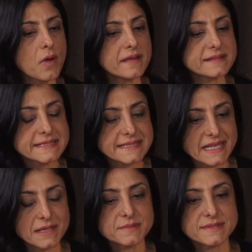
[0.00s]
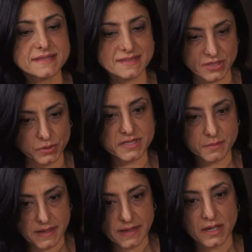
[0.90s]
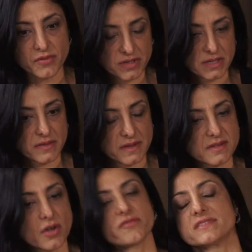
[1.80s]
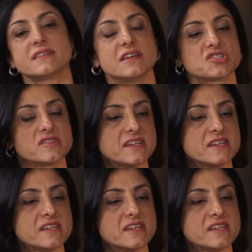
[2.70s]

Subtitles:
It seems still to me, even in this conversation,